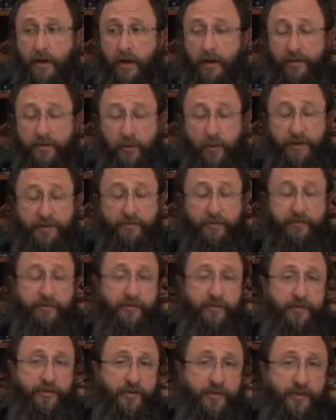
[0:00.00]
otherwise
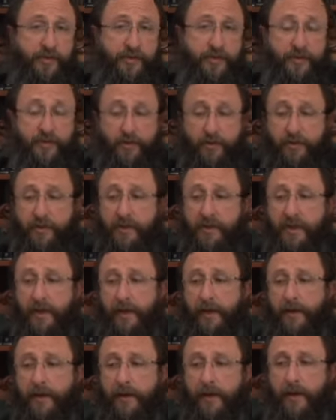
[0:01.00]
referred to as the Golden
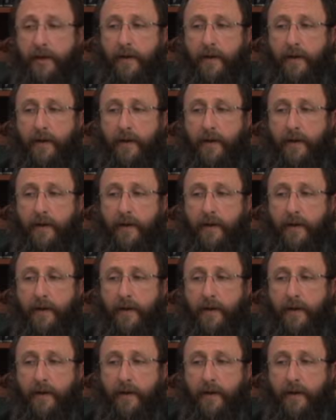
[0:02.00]
Gate,